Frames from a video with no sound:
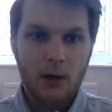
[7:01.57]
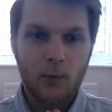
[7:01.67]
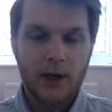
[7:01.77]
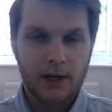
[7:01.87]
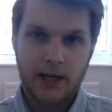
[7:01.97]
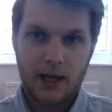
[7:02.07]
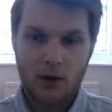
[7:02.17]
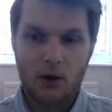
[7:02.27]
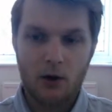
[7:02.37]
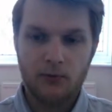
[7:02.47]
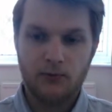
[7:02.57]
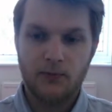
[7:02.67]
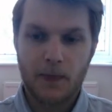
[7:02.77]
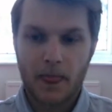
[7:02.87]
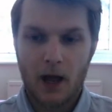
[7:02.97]
we're going to kick off
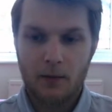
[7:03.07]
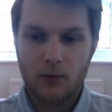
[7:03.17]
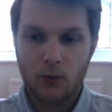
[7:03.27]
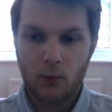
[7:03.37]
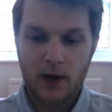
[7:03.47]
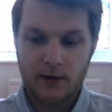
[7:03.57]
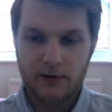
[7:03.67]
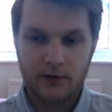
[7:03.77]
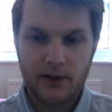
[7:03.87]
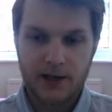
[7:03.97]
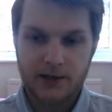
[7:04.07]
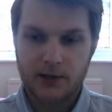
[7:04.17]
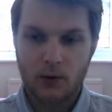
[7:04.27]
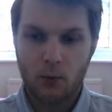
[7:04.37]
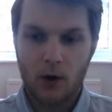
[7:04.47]
with
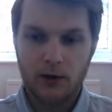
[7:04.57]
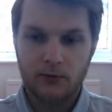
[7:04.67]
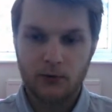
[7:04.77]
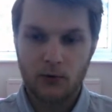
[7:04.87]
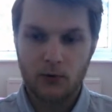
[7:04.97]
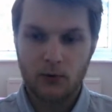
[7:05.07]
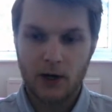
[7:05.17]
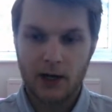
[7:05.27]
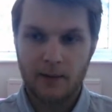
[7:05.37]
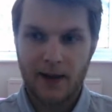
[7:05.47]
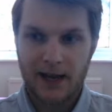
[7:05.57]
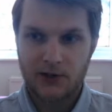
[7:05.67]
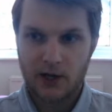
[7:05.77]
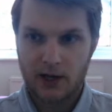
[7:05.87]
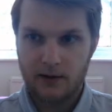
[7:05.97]
this wonderful
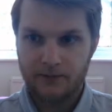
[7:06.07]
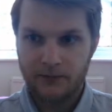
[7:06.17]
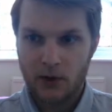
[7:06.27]
page here,